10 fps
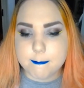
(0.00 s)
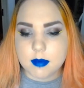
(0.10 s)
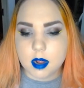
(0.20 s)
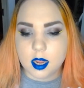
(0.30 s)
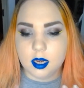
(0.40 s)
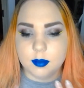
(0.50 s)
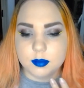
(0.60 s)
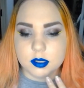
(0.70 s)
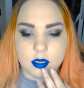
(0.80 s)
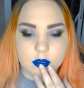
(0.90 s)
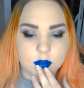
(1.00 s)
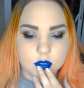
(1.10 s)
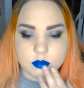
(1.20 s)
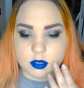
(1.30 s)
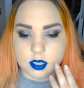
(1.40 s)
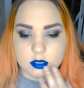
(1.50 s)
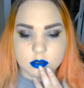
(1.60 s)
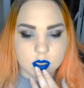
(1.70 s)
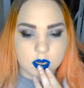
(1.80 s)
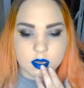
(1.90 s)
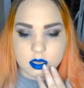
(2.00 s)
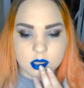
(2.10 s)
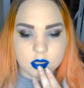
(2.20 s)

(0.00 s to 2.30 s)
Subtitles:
mine lips. It feels really dry.